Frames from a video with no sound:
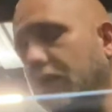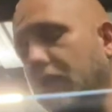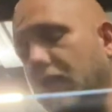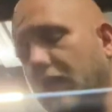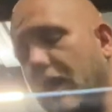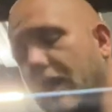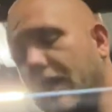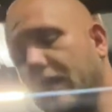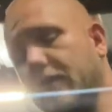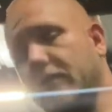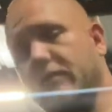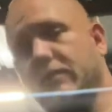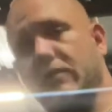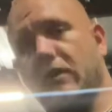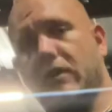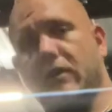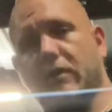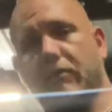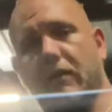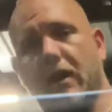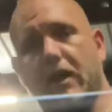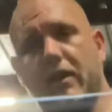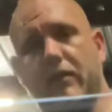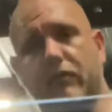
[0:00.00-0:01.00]
like, talk
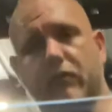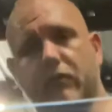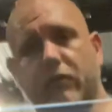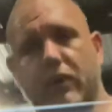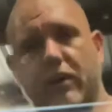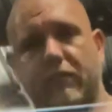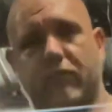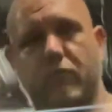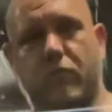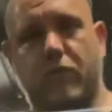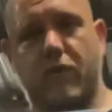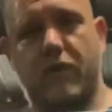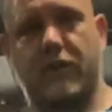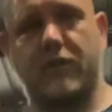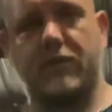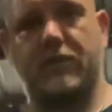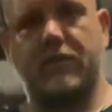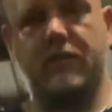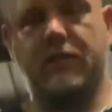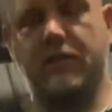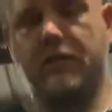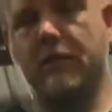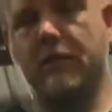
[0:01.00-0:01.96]
about it, whatever works.